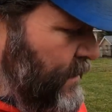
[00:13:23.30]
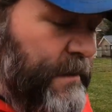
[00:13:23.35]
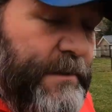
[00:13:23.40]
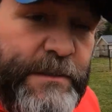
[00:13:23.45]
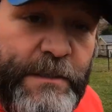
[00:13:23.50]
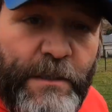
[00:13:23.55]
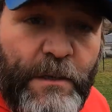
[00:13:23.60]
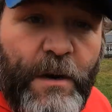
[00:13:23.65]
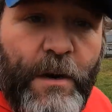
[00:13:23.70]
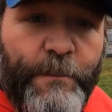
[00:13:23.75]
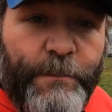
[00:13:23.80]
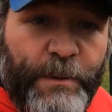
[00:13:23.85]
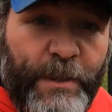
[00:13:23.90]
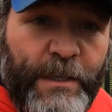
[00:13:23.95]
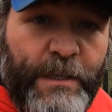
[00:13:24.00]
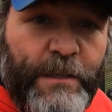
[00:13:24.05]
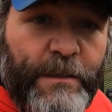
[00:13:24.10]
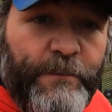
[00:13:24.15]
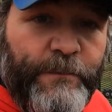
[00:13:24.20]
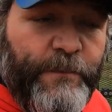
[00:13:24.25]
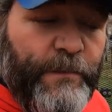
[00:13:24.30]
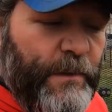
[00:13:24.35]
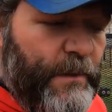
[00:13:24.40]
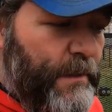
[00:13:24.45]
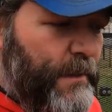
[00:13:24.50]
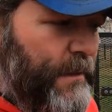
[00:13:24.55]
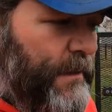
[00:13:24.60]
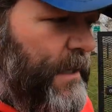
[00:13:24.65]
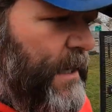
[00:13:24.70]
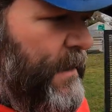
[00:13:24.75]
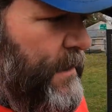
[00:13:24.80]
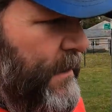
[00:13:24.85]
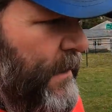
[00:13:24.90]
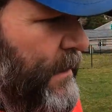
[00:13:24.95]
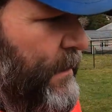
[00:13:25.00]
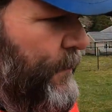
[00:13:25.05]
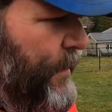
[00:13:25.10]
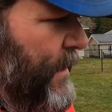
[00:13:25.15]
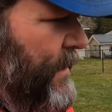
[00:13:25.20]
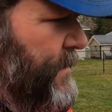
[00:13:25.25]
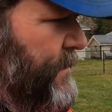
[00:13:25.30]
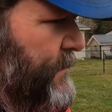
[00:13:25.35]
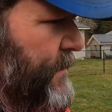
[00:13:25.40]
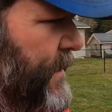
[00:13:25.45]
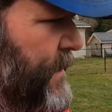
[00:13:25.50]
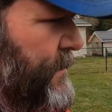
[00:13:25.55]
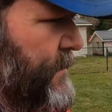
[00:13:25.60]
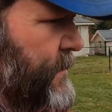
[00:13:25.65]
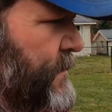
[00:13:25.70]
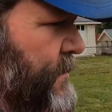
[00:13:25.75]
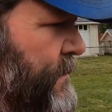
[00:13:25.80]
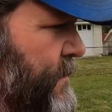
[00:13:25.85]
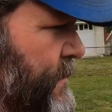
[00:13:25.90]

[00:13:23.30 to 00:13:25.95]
because there are plenty of non-title bikes around.